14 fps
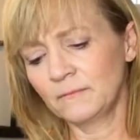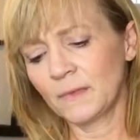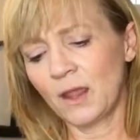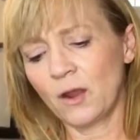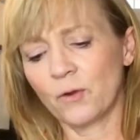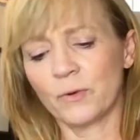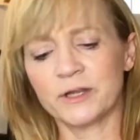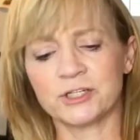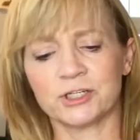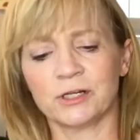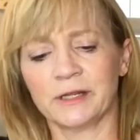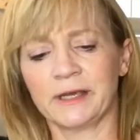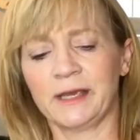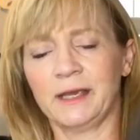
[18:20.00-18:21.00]

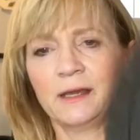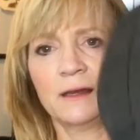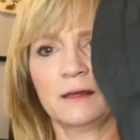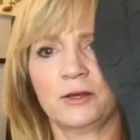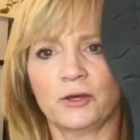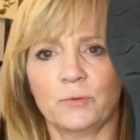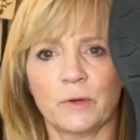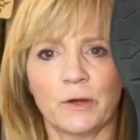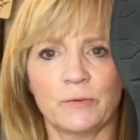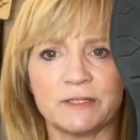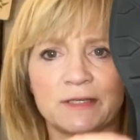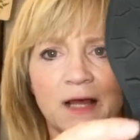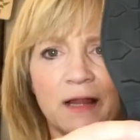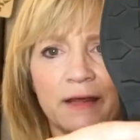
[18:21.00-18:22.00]
originally Goodwill
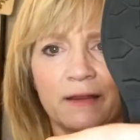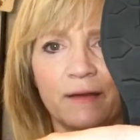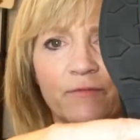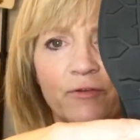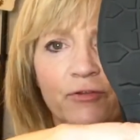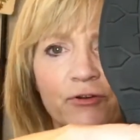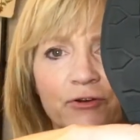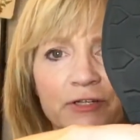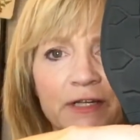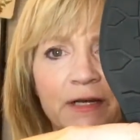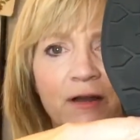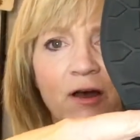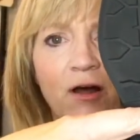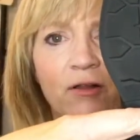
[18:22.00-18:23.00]
was selling them for
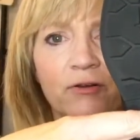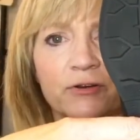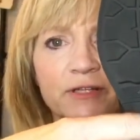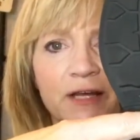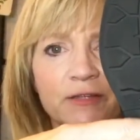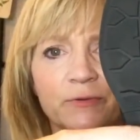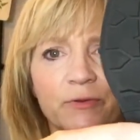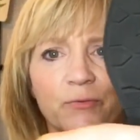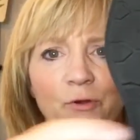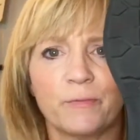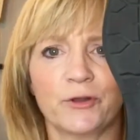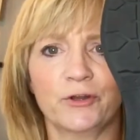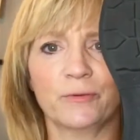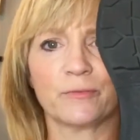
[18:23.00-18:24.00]
$13. That's what the
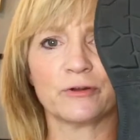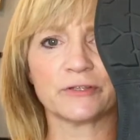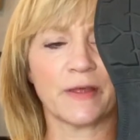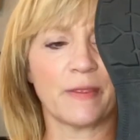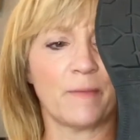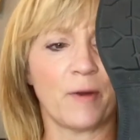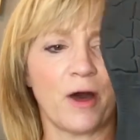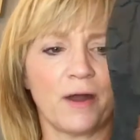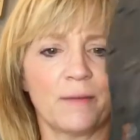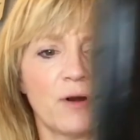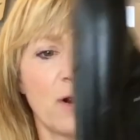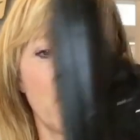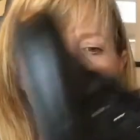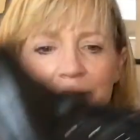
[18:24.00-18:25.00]
Roman numerals on the bottom
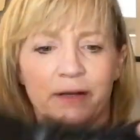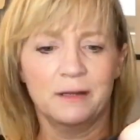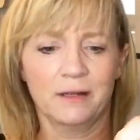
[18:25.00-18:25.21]
are, and